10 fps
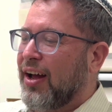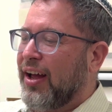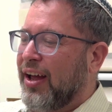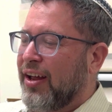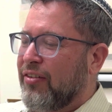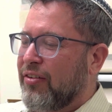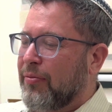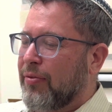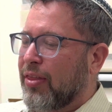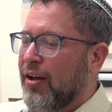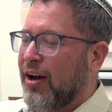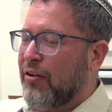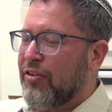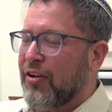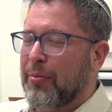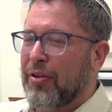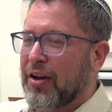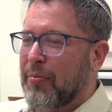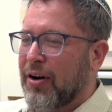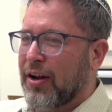And I always thought about that
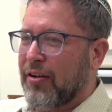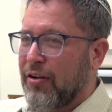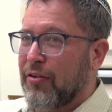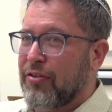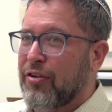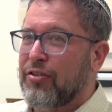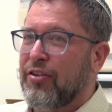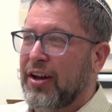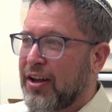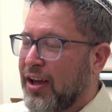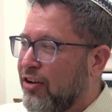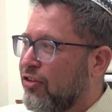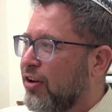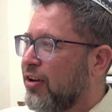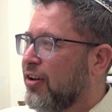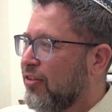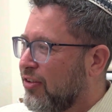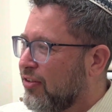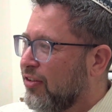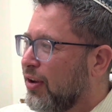Gemara, like, it shows the dedication and
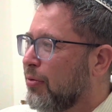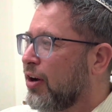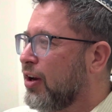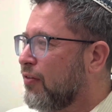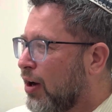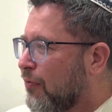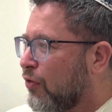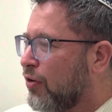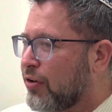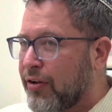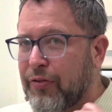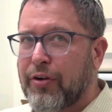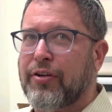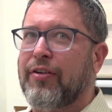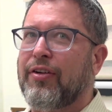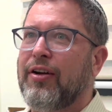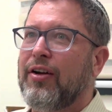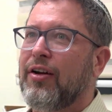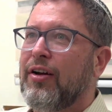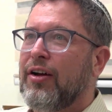consistency. I'm not going to give up 400 times, 400 times.
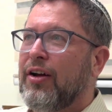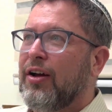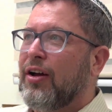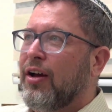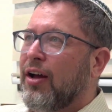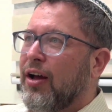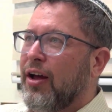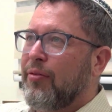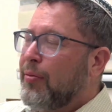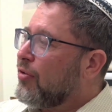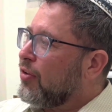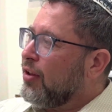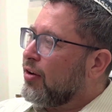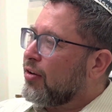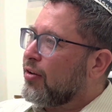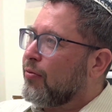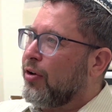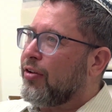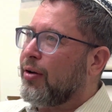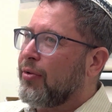And I remember seeing there
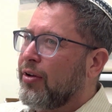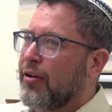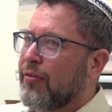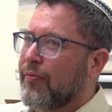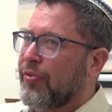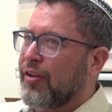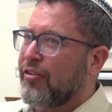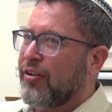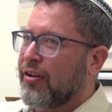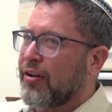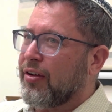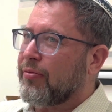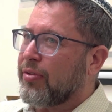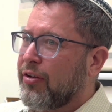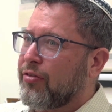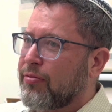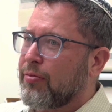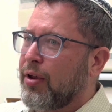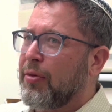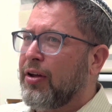one time, just
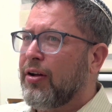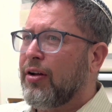hit me.